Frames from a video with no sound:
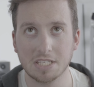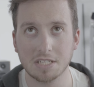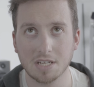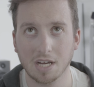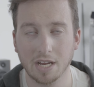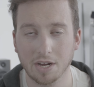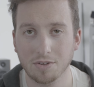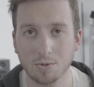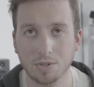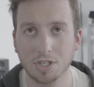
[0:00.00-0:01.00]
This is kind of how
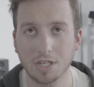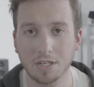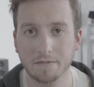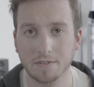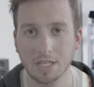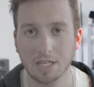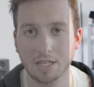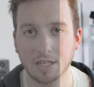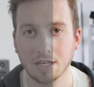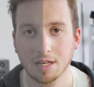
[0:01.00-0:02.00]
you achieve
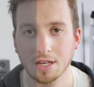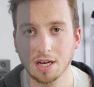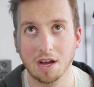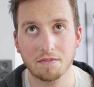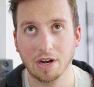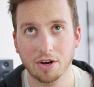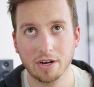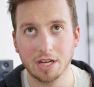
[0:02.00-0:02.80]
the uh, very